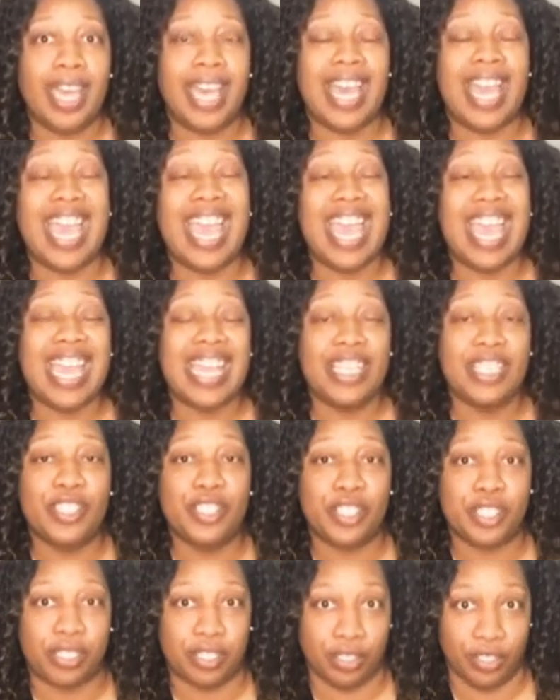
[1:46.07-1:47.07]
and
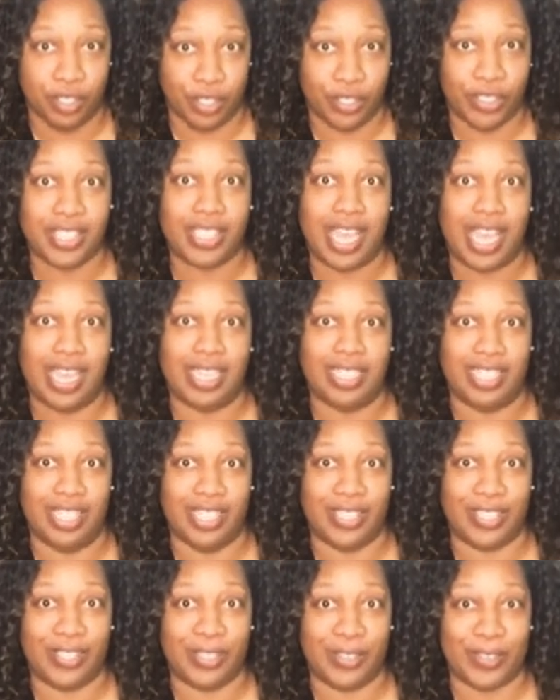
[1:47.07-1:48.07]
your side
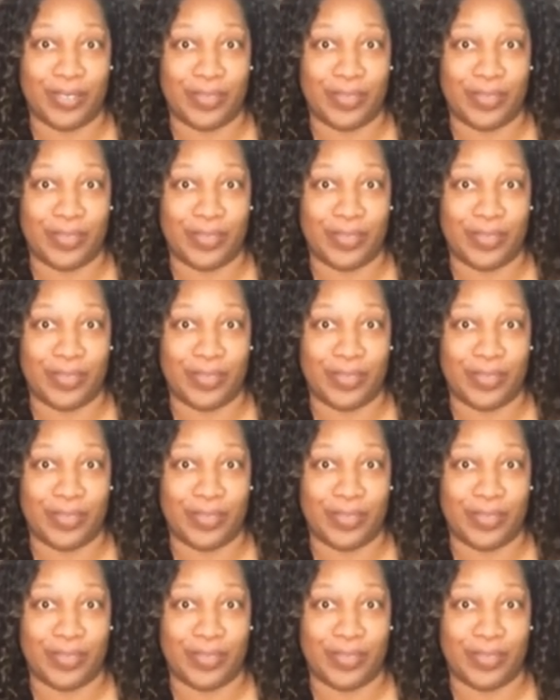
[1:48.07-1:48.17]
hustle.